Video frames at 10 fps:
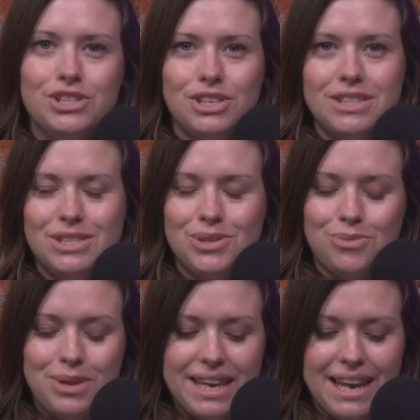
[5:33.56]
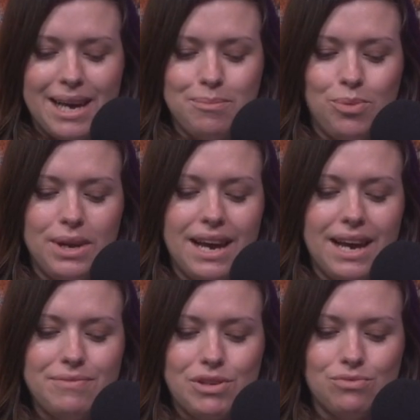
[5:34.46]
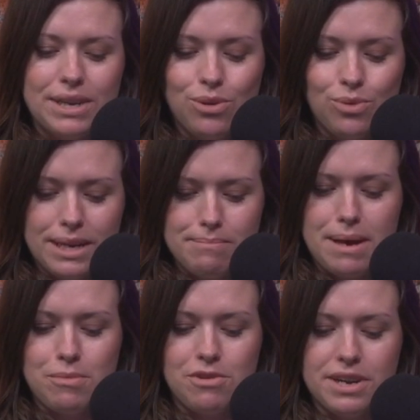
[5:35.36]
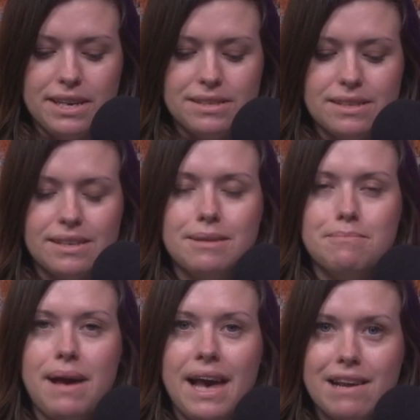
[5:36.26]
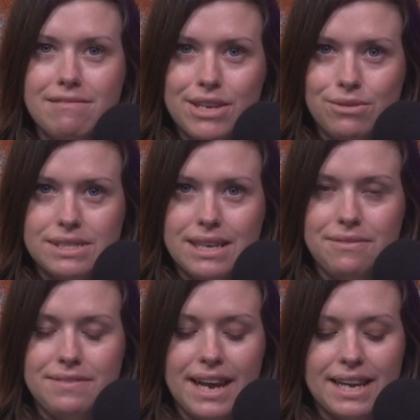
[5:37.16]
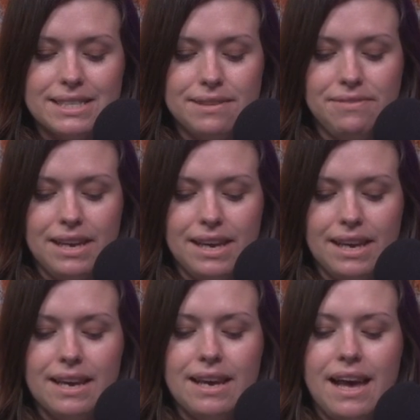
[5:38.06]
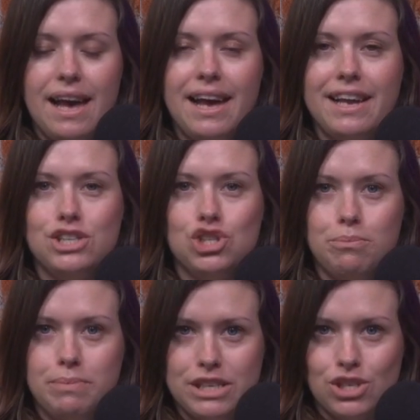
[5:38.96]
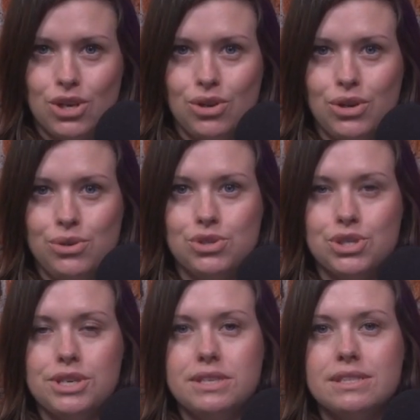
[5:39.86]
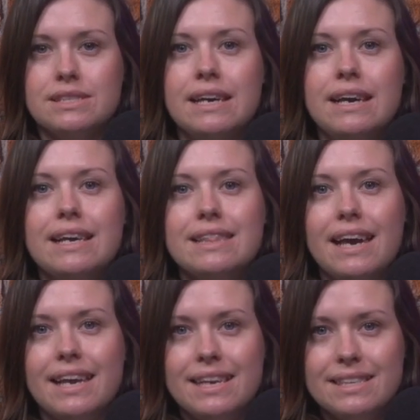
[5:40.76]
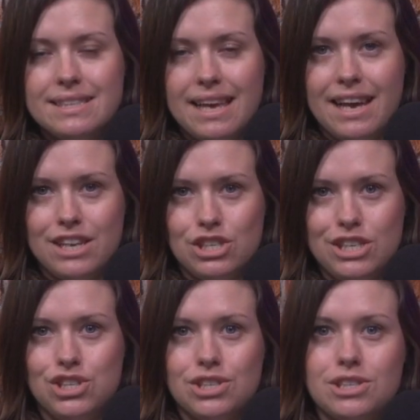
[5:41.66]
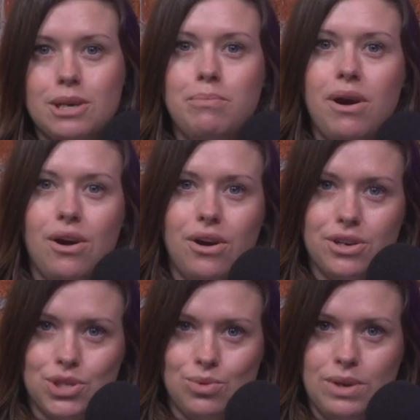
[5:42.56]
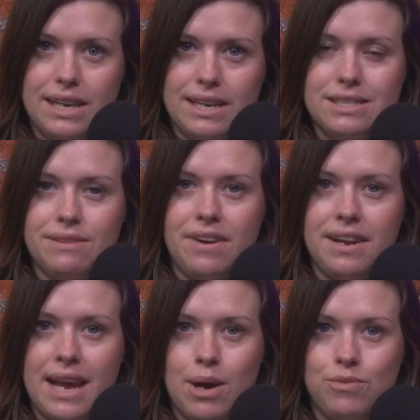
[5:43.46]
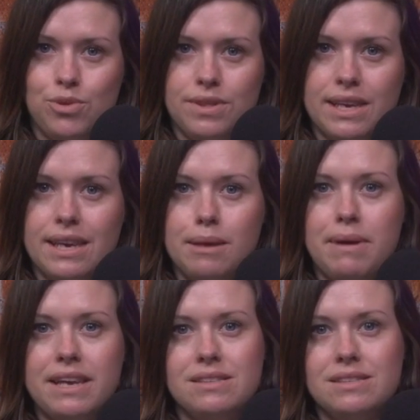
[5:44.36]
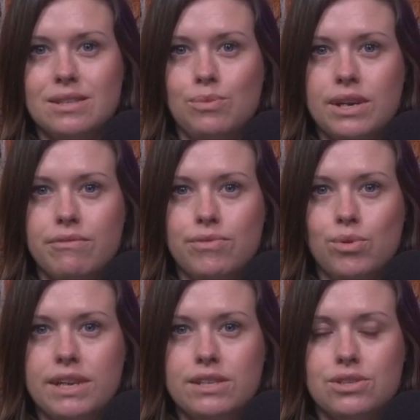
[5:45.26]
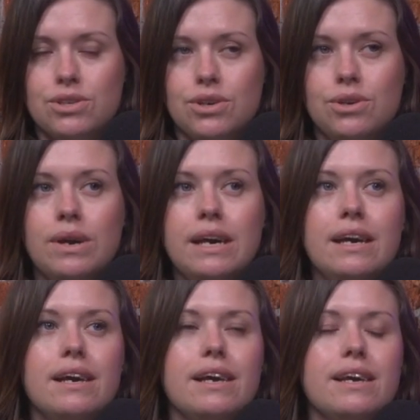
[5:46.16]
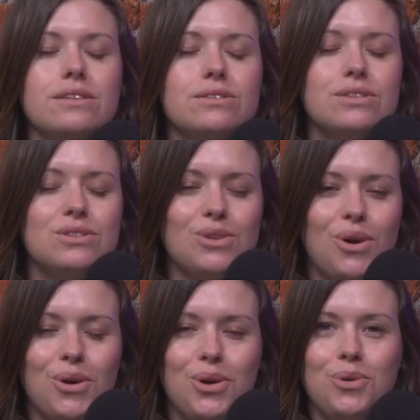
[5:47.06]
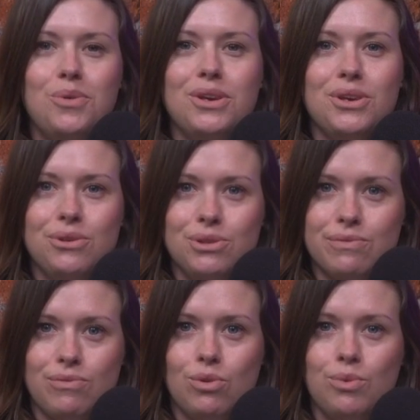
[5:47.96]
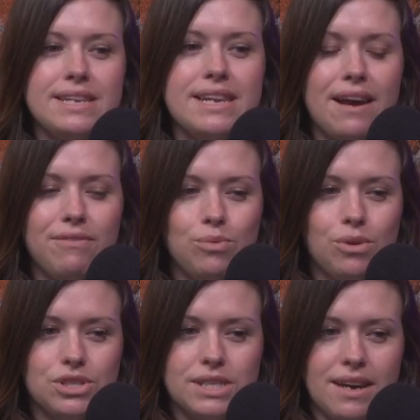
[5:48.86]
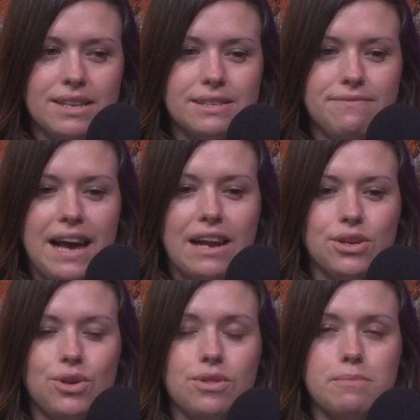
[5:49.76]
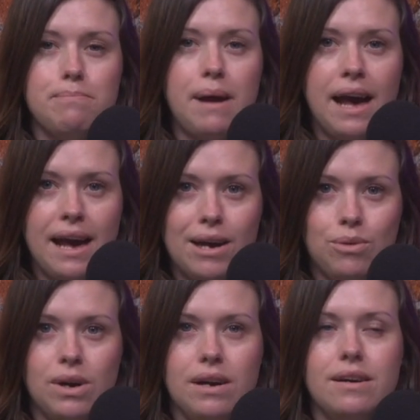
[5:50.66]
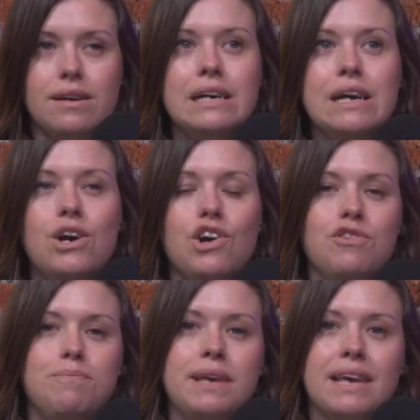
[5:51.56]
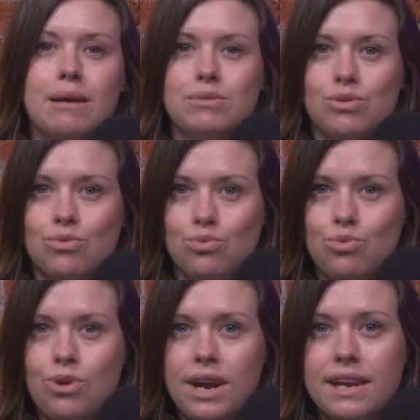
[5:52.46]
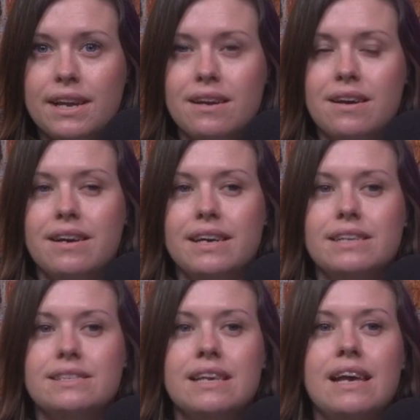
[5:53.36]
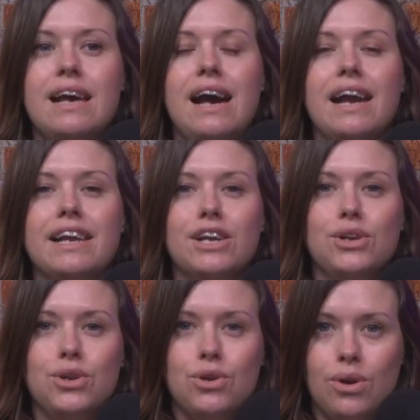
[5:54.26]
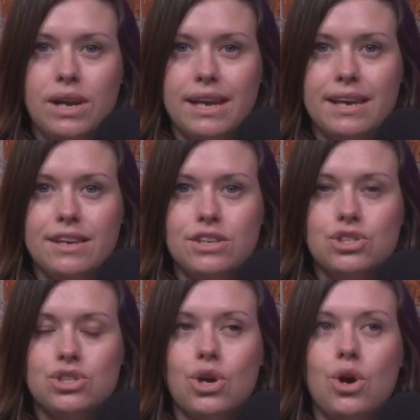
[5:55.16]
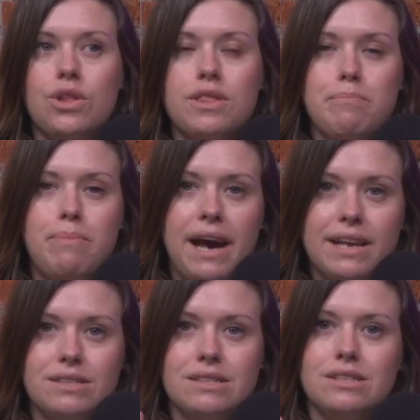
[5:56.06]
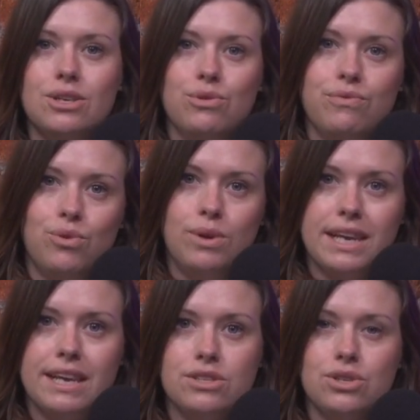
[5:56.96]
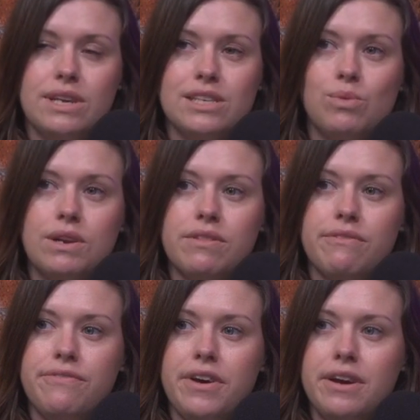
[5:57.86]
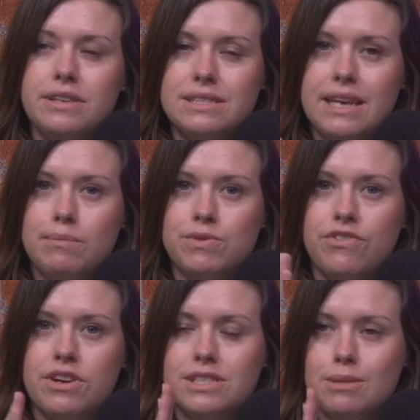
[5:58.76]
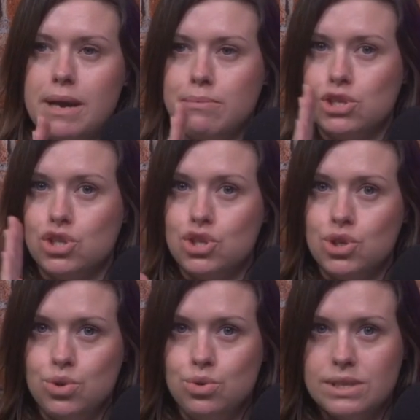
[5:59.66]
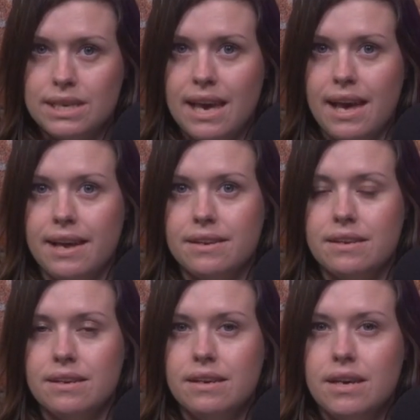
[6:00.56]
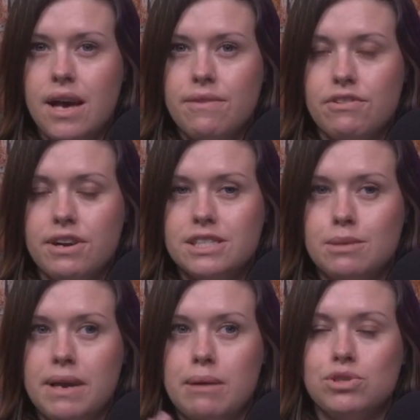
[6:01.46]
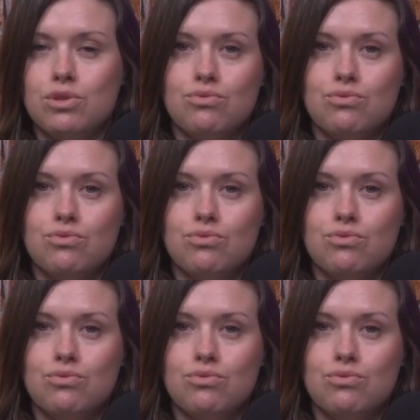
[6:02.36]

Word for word: just to recap, we have recalling memories, comparing yourself negatively, and jumping to conclusions. That is actually just a partial list of unhelpful thinking patterns that we can fall into it's so useful. We never want to undervalue the power of being able to recognize and acknowledge the patterns that you're falling into. That's one of the first steps for us to be able to choose again, for us to be able to